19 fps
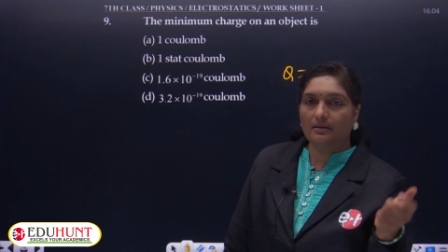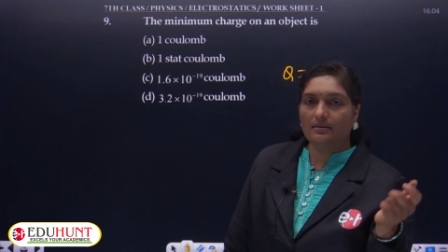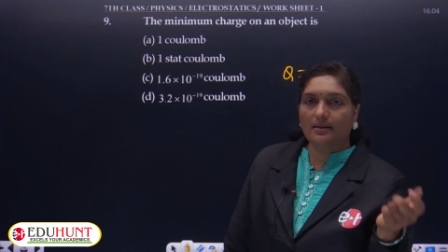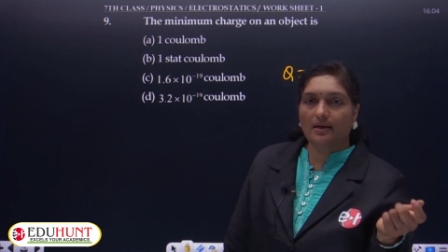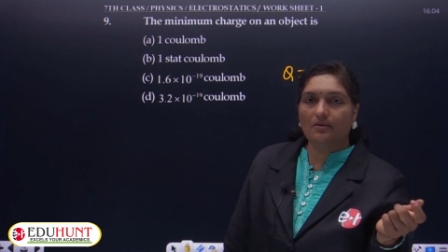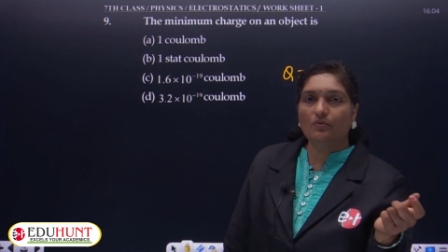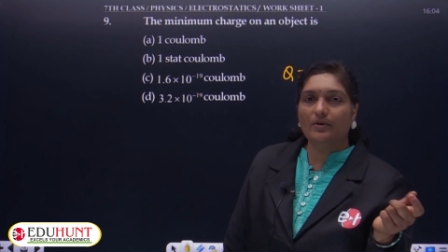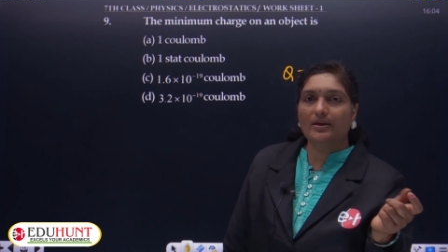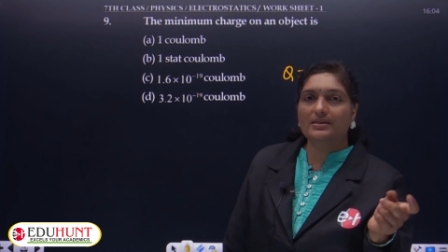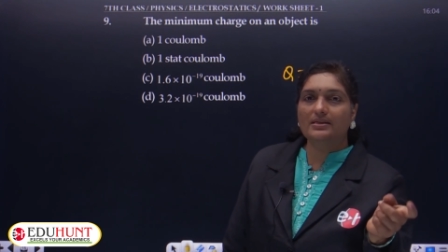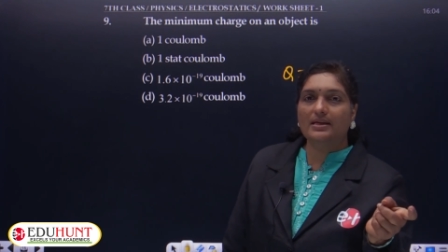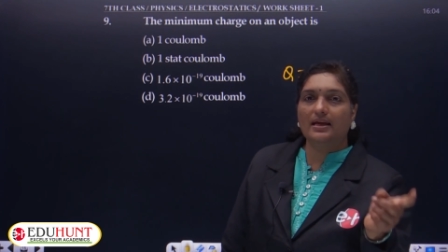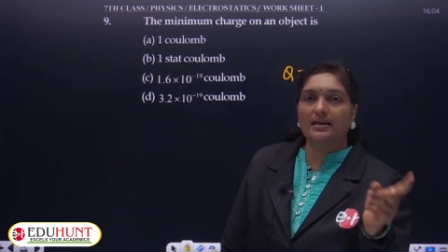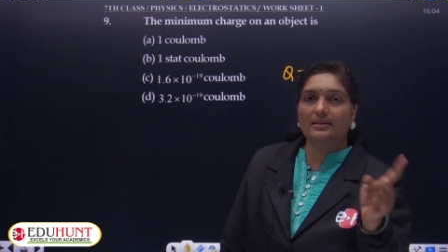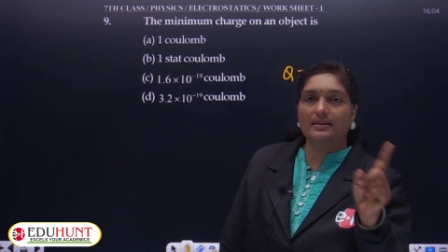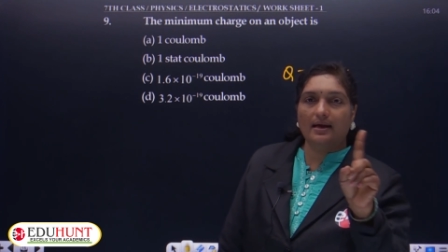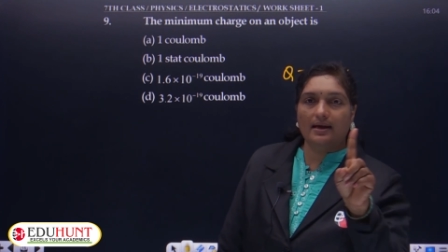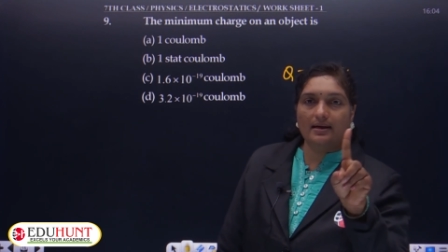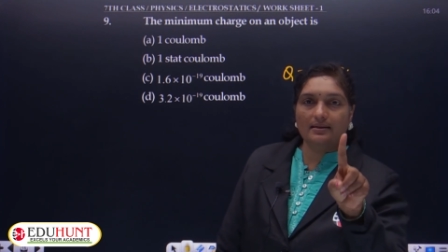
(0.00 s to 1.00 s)
then we
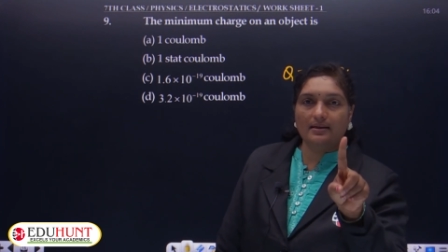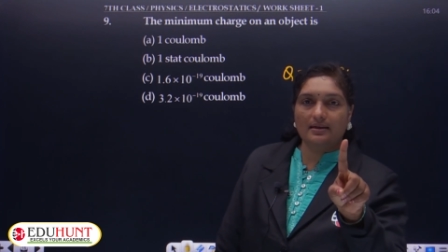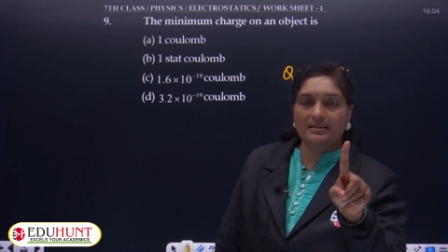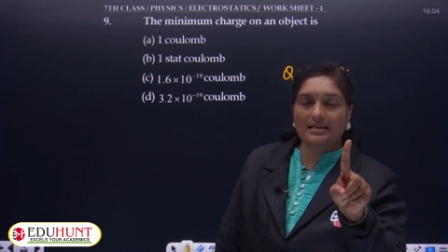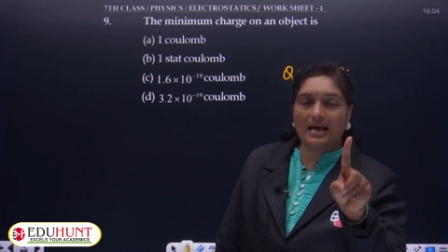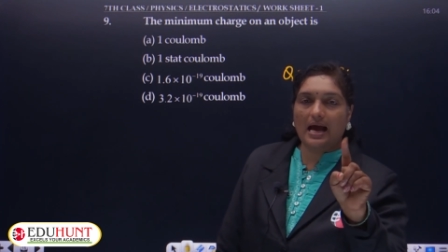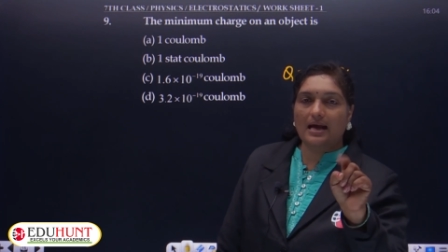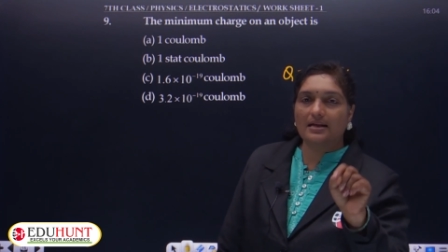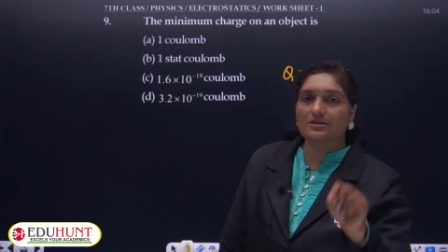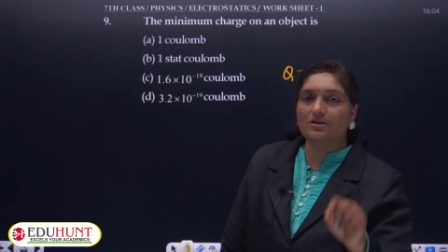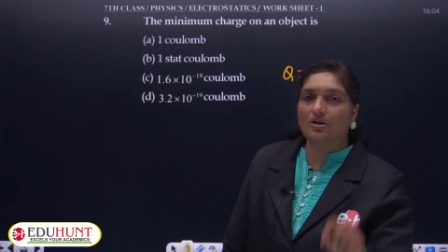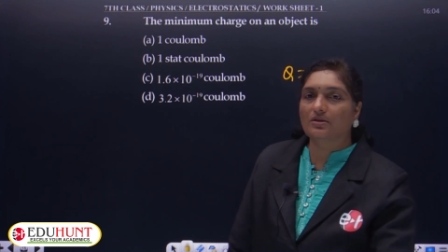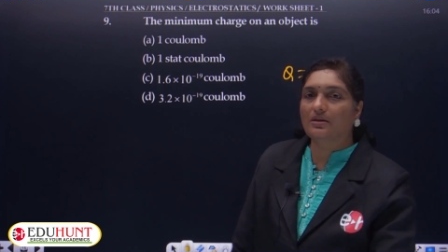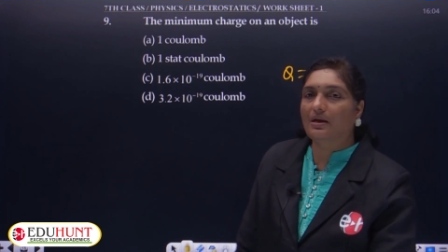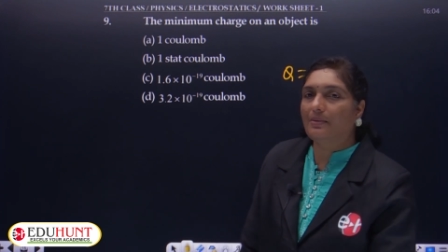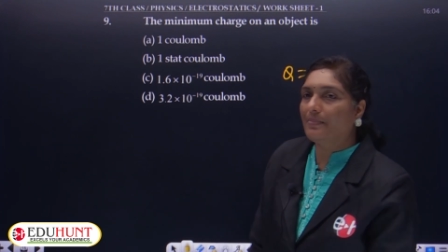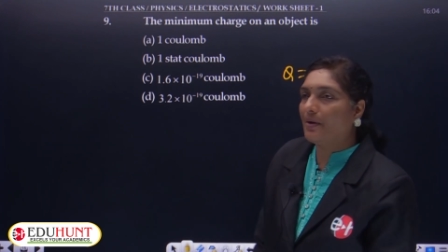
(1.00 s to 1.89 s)
say that the charge on the